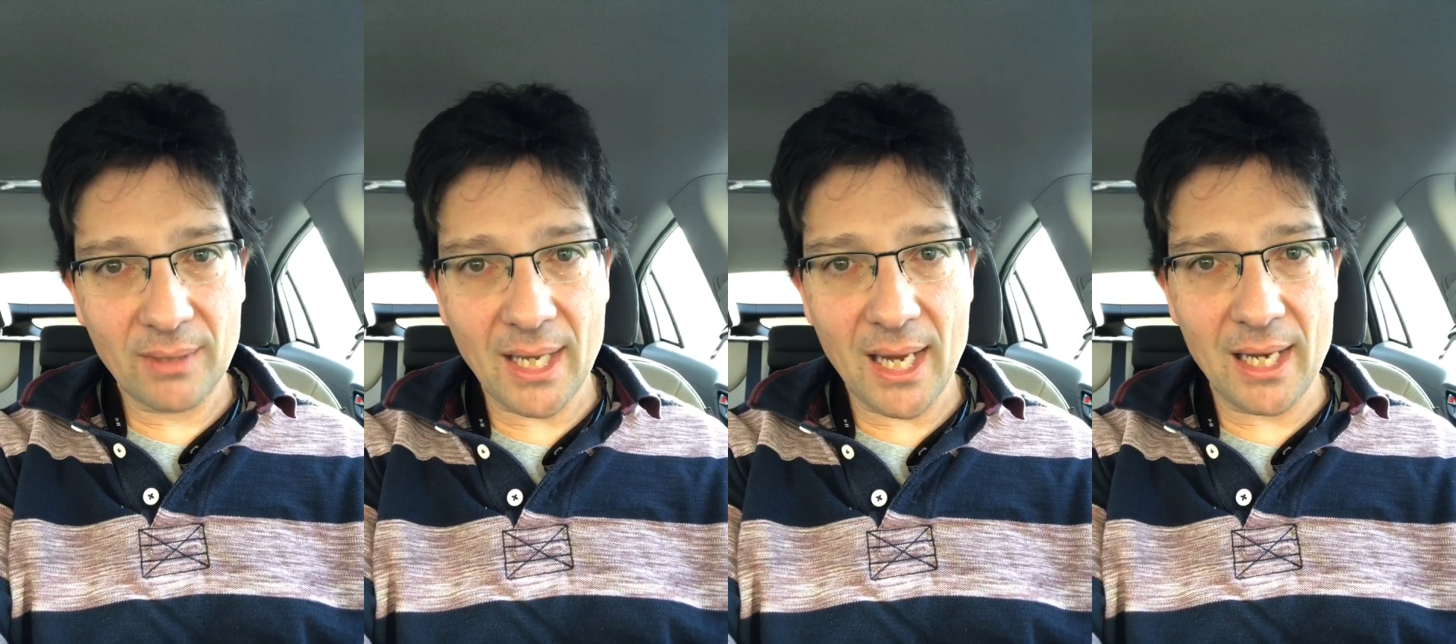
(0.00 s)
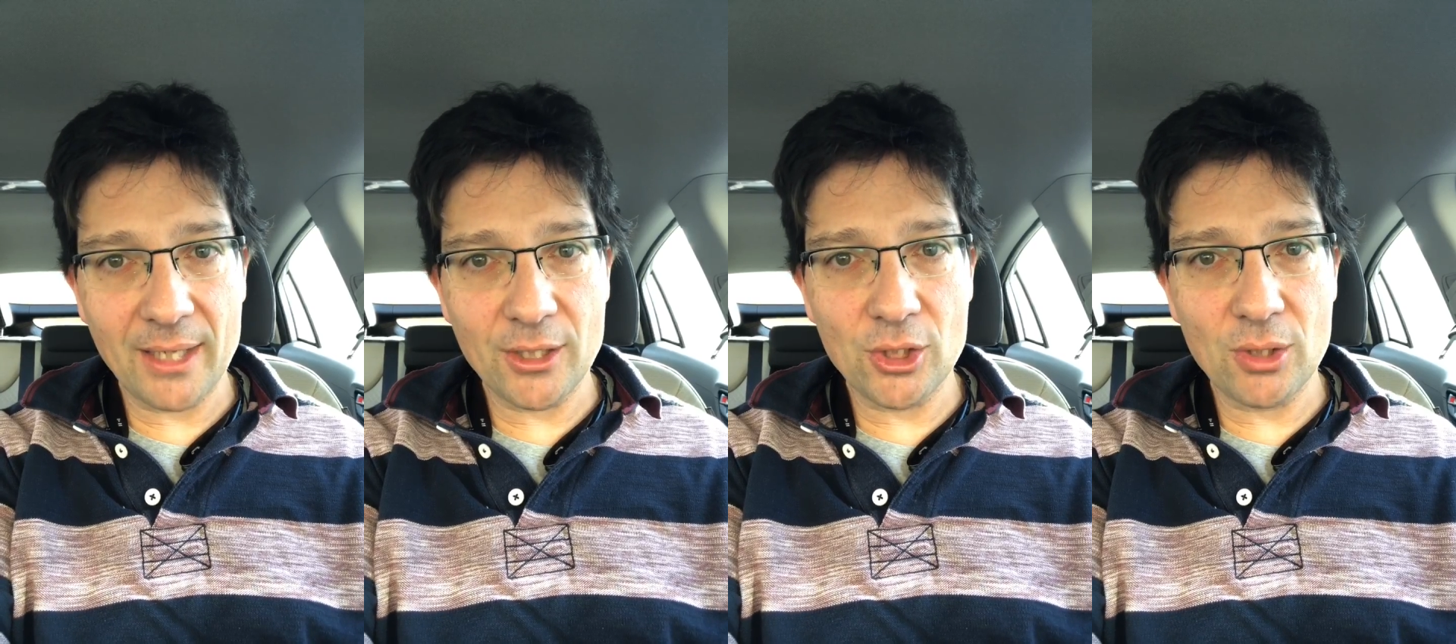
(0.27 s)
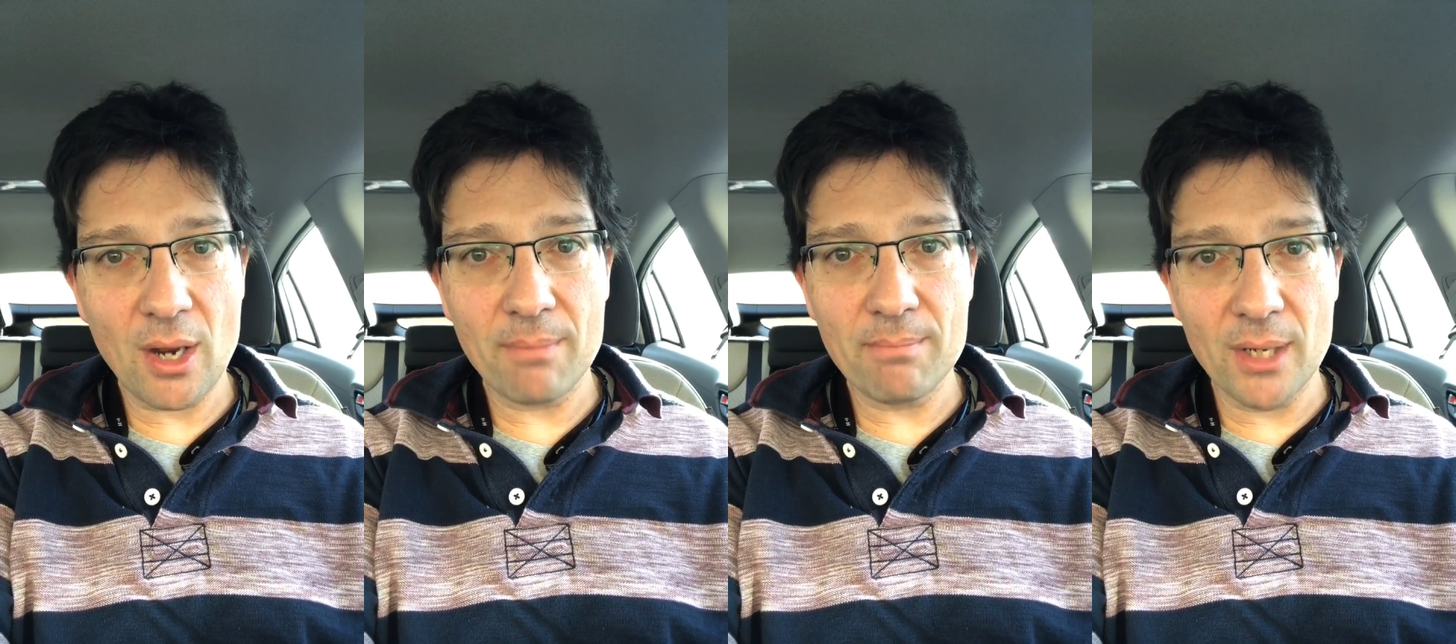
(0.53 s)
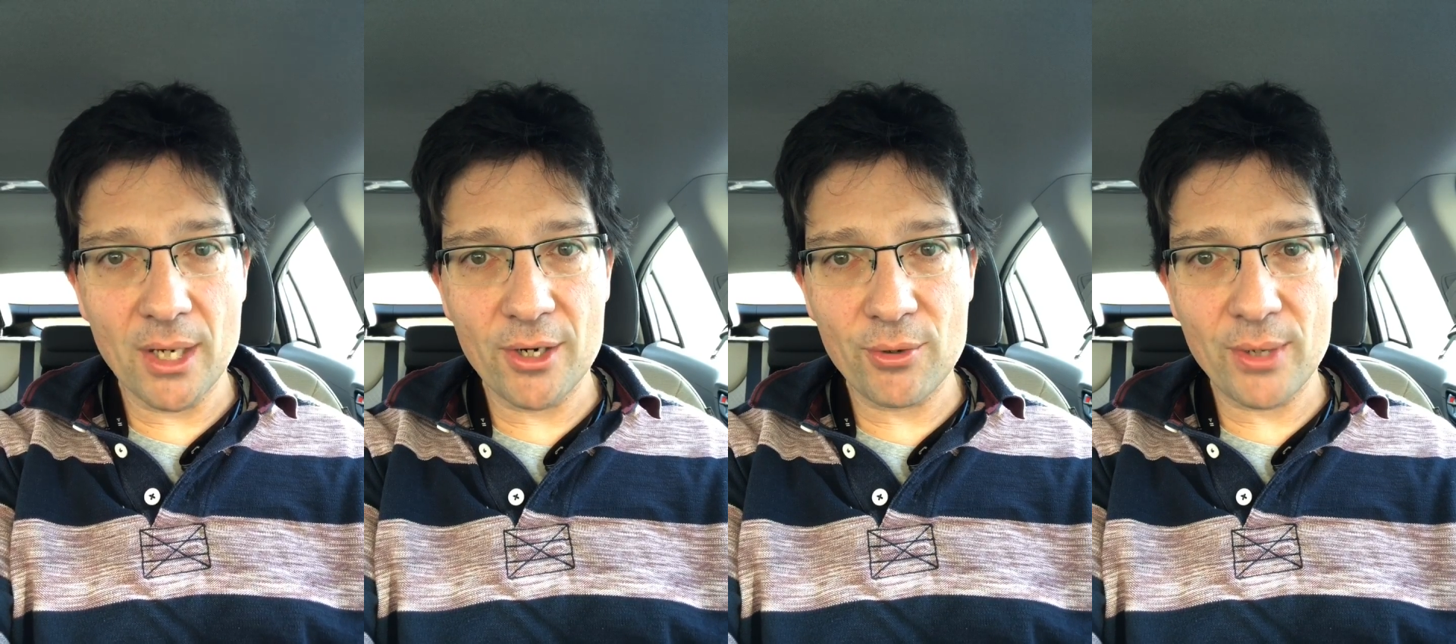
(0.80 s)
killing
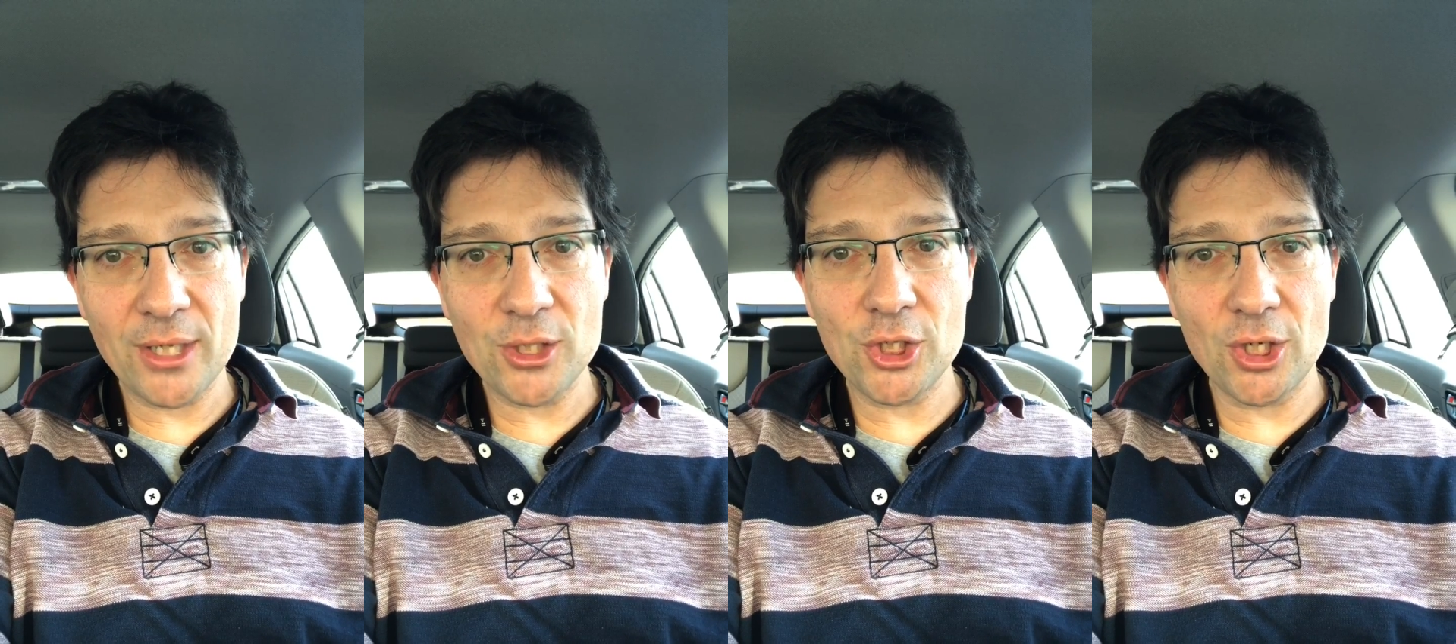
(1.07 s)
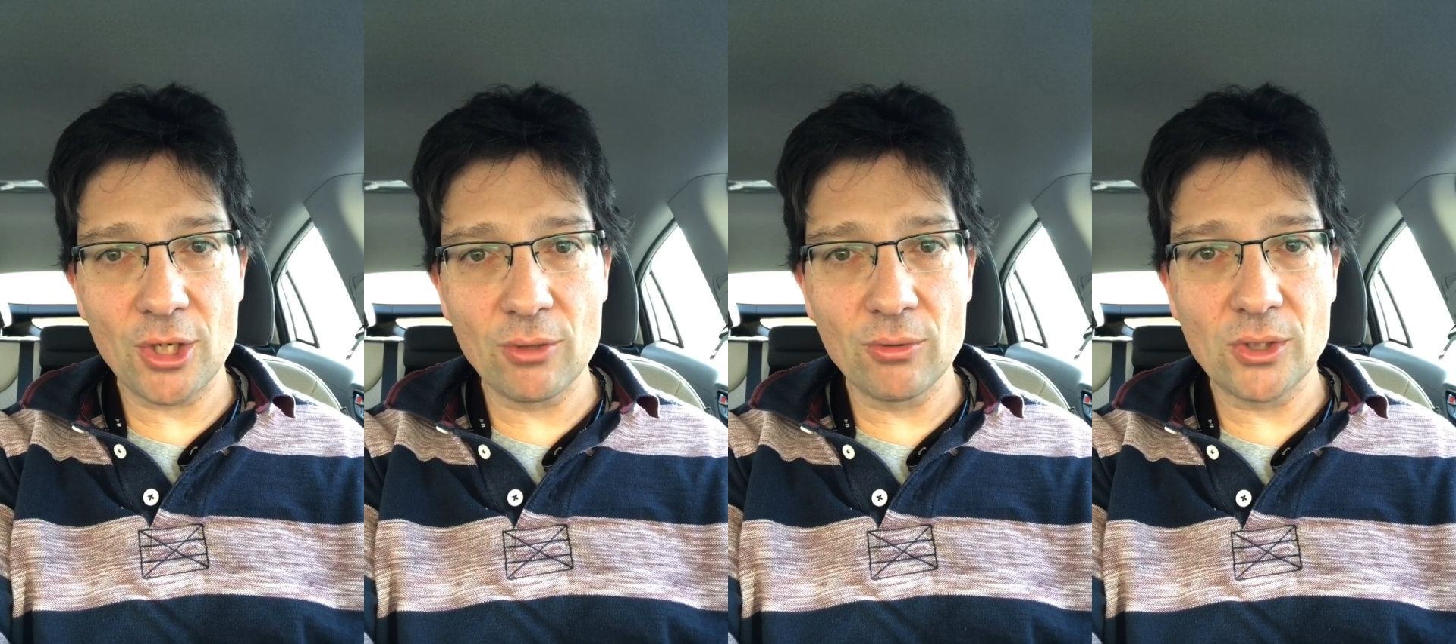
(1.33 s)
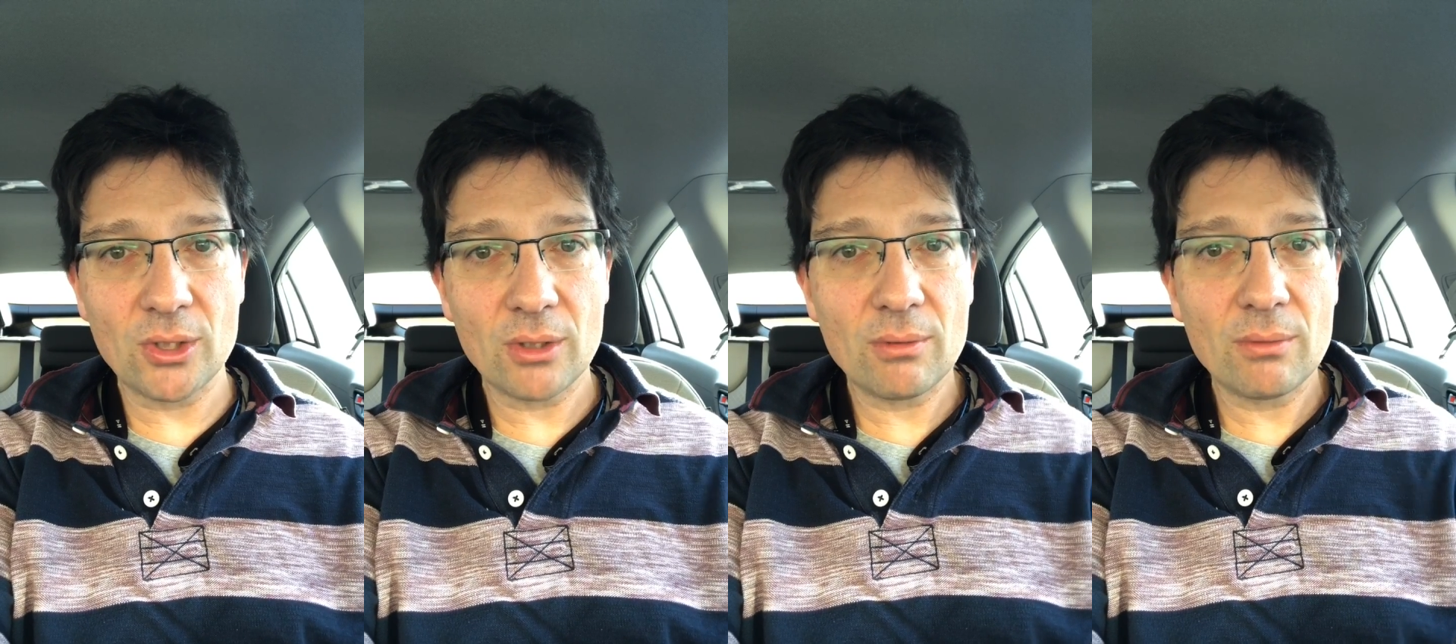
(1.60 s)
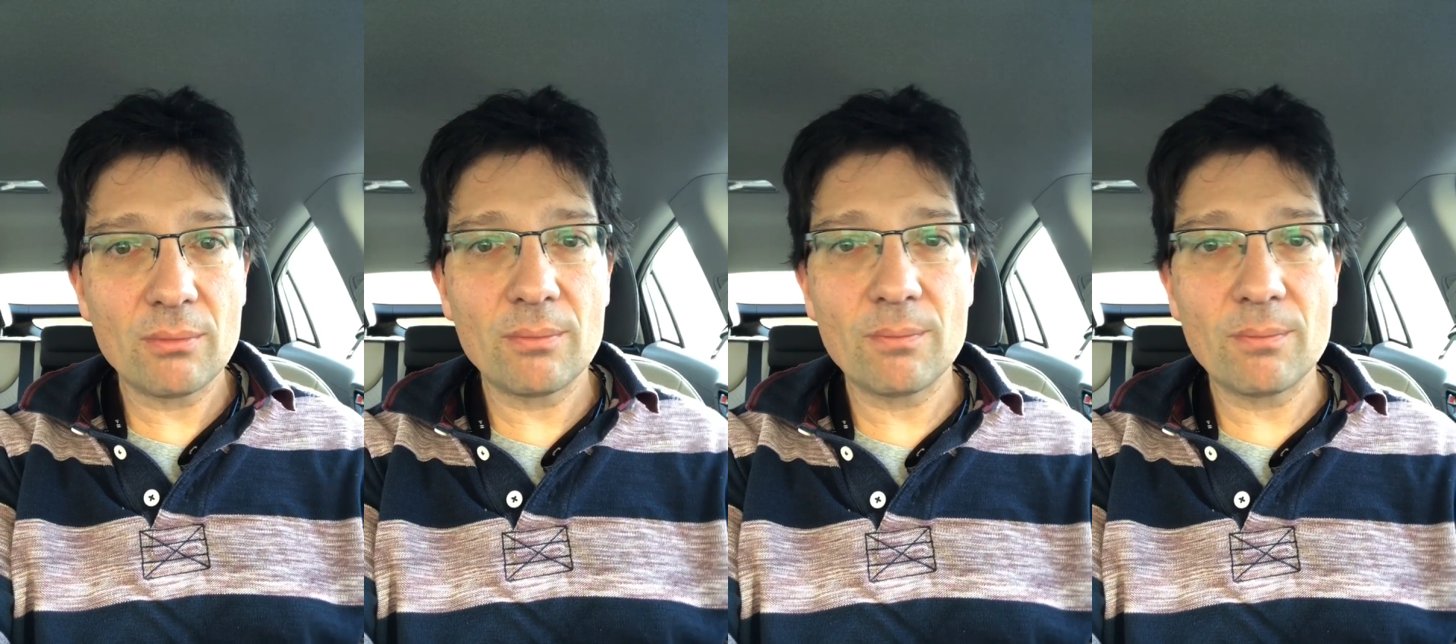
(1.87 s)
and murdering Jews,